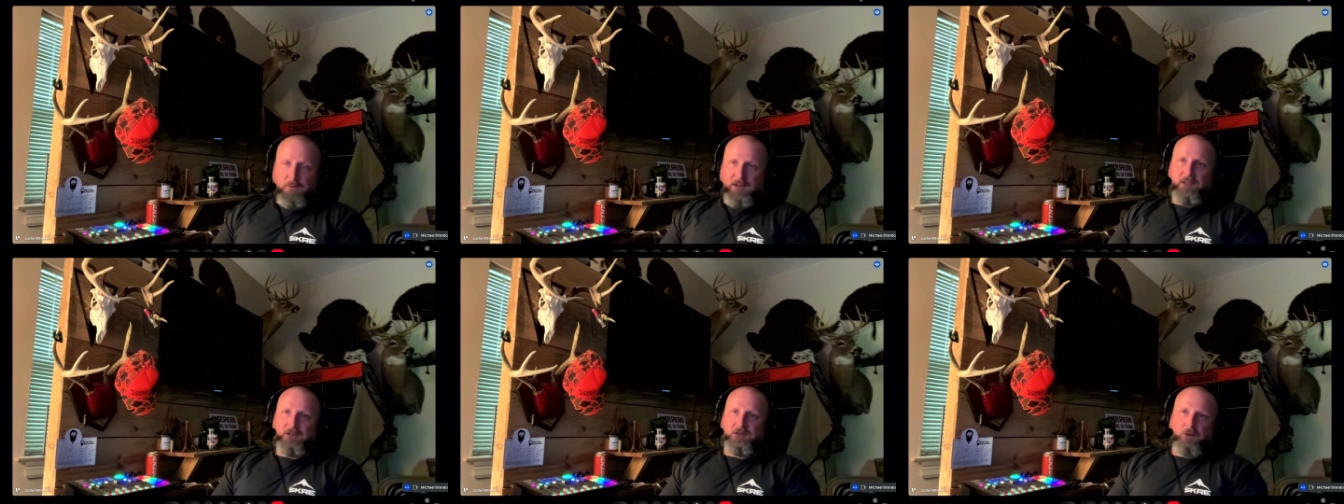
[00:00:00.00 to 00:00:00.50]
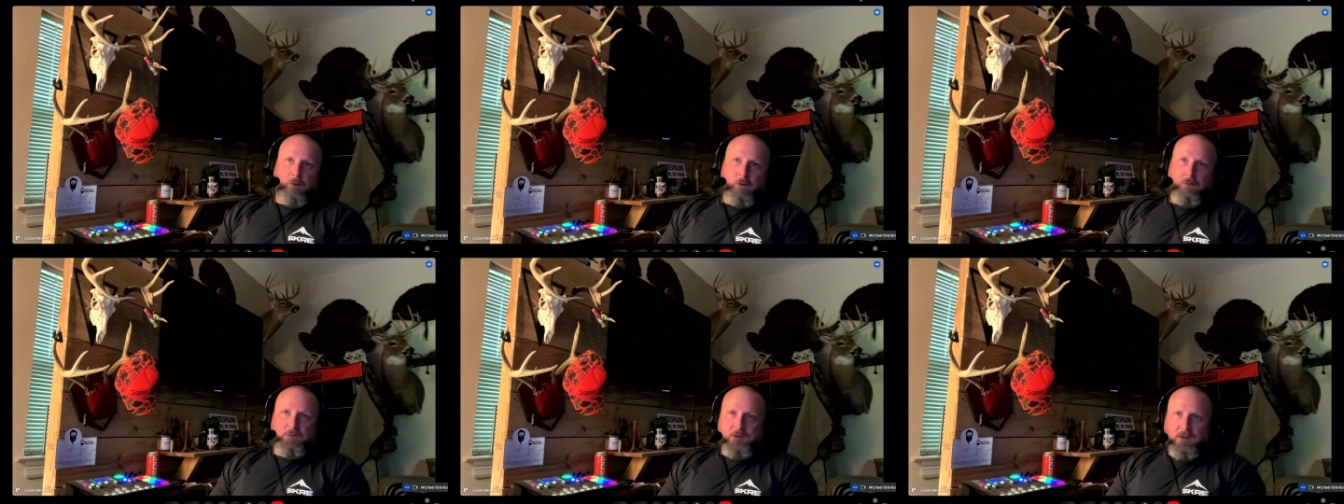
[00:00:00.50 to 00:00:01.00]
We get
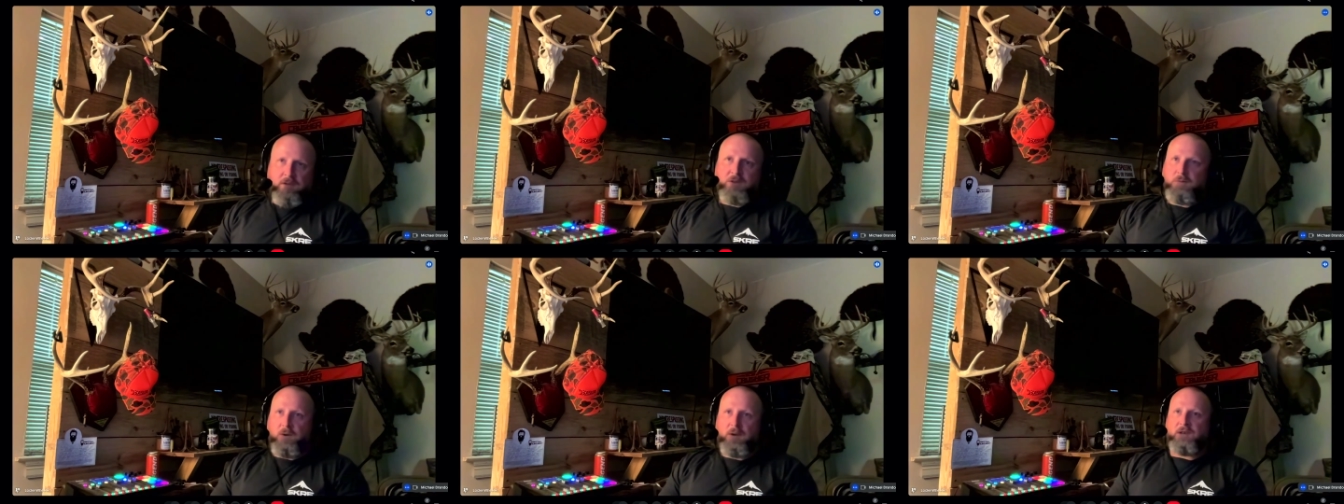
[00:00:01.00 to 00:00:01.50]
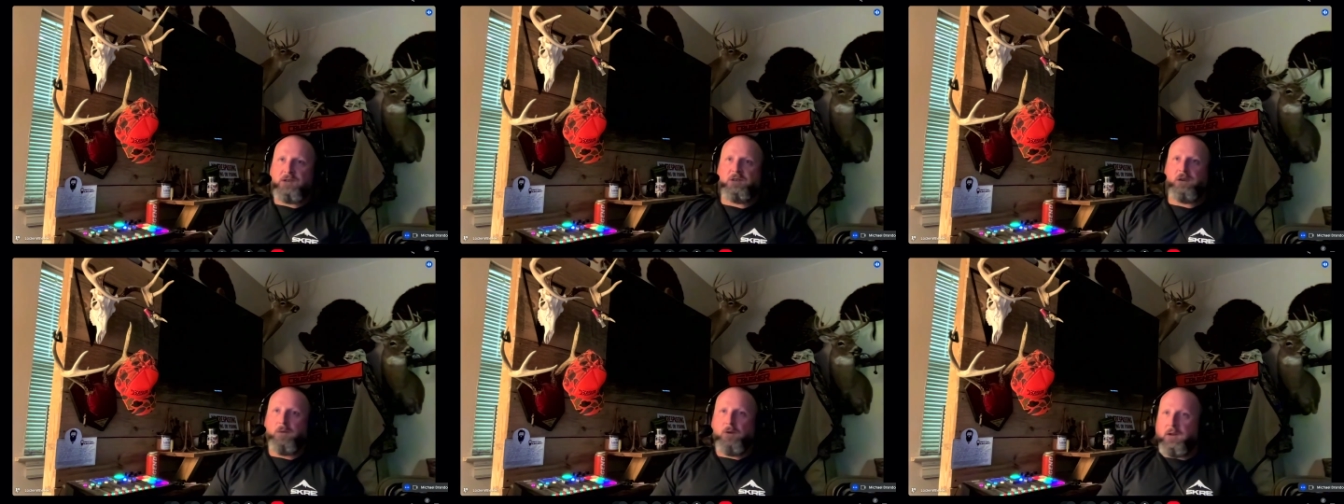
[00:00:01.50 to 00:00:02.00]
storms in the spring and
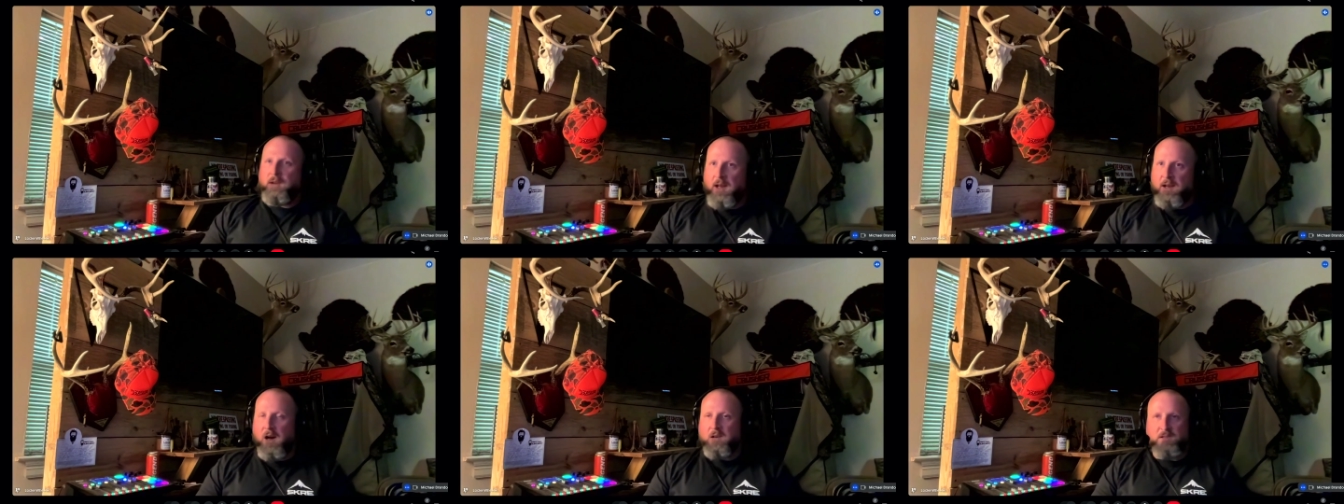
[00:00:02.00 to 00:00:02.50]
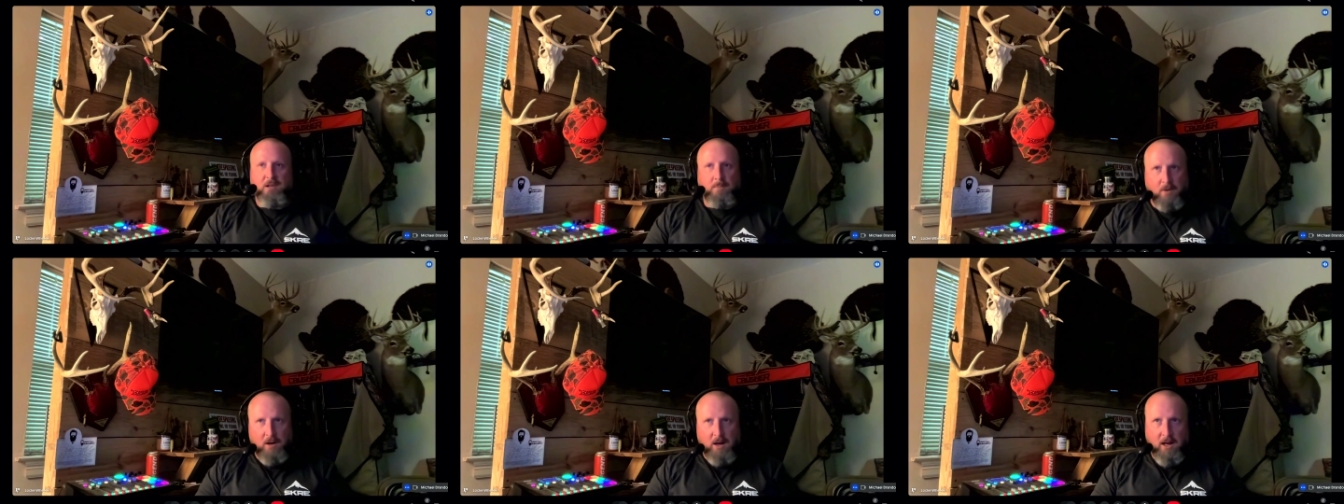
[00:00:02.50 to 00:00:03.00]
summer, and that knocks
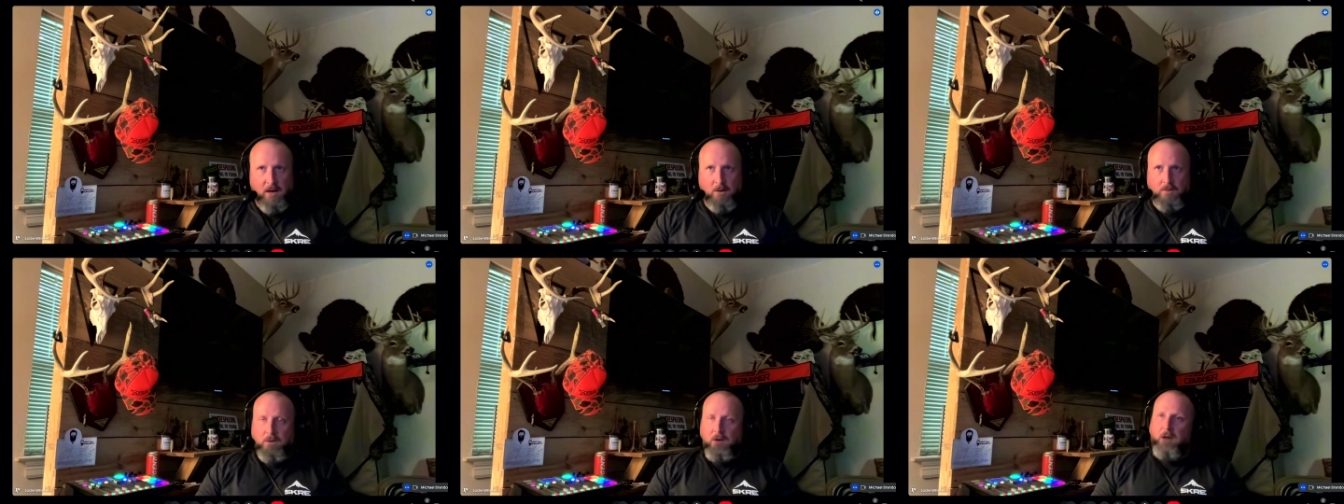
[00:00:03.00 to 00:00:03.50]
timber down.